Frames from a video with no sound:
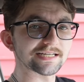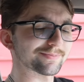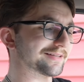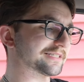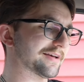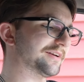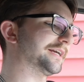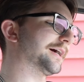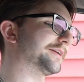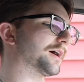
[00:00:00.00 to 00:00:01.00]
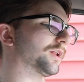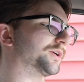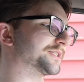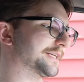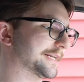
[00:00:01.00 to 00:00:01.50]
I spent
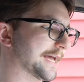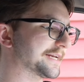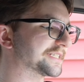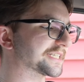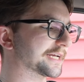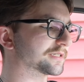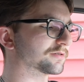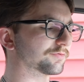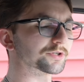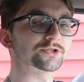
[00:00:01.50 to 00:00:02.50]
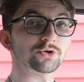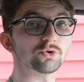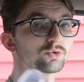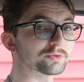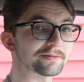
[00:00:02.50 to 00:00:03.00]
$79.90 for
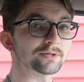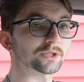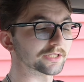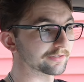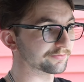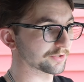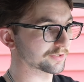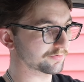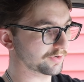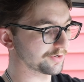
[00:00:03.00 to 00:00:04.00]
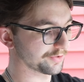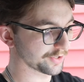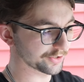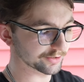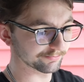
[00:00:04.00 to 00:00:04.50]
2 rebuilt lifters for under the
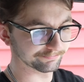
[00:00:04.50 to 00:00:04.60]
hood.